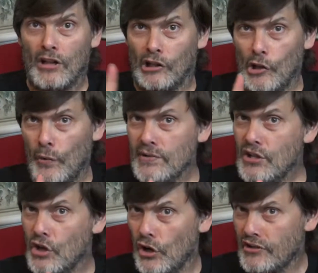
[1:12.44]
Lewis
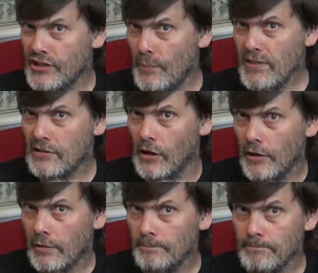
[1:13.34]
hooks up with
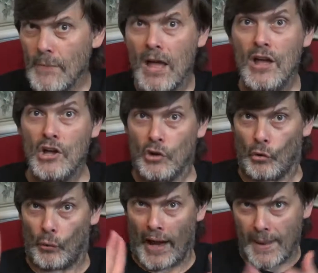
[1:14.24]
Clark,
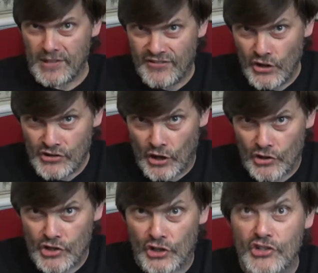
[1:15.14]
grabs a few
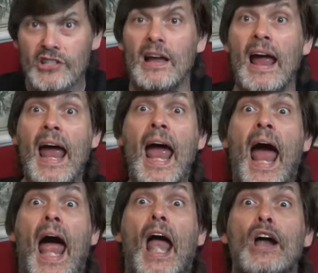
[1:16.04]
soldiers,
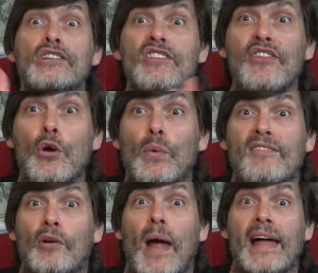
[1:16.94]
hires a few
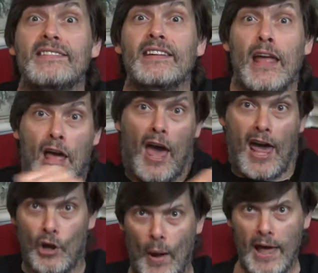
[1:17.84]
river rats,
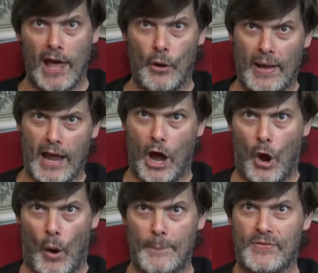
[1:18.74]
and away we
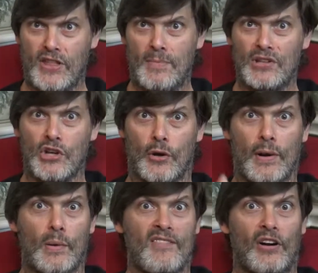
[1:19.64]
go up the
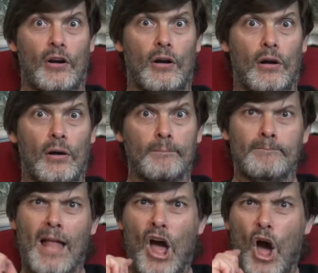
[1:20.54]
Missouri River.
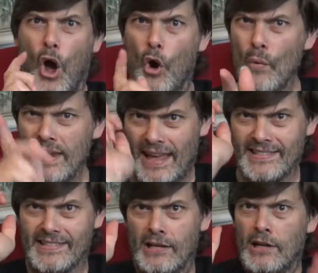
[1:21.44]
Oh
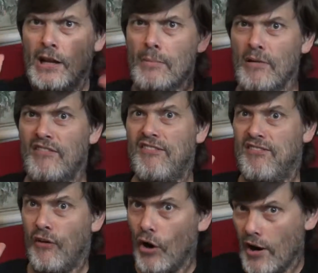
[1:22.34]
yes,
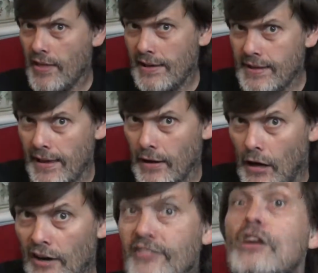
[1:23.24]
before they take
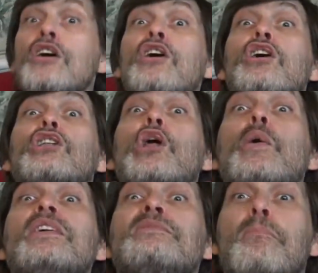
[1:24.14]
off,
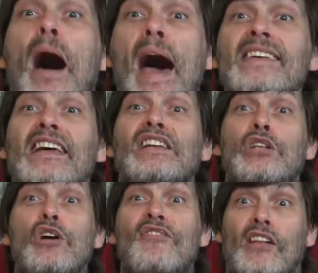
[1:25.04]
Lewis buys a
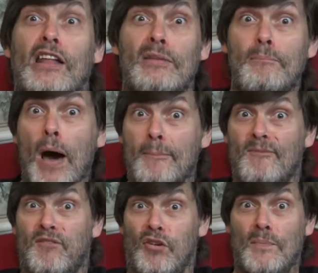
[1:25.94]
Newfoundland
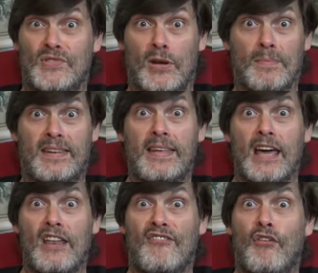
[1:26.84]
pup from some
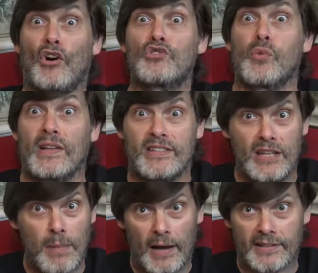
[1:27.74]
kid for $20.
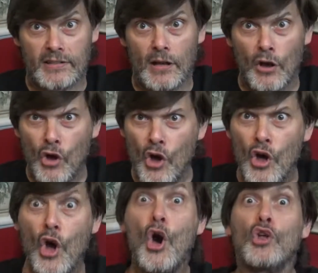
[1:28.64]

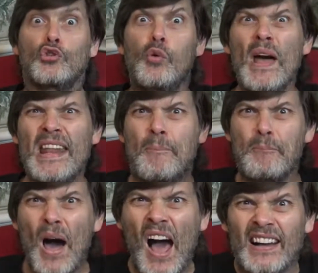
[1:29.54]

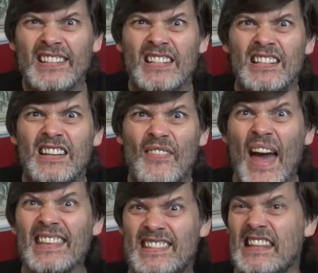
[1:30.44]
$20?
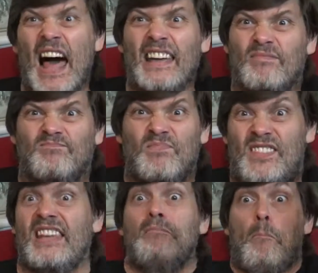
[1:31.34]
That's like
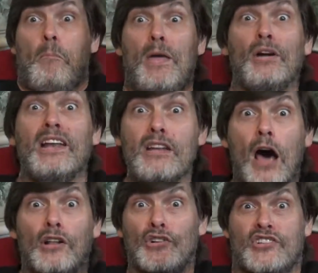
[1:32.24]
$10 million
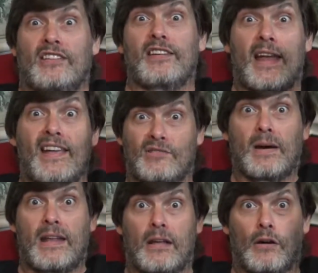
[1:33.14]
in today's
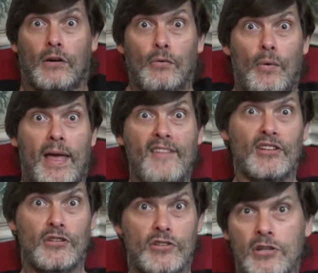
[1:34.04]
money. Oh,
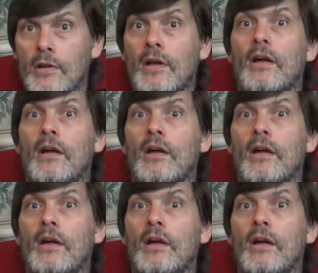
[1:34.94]
heavens.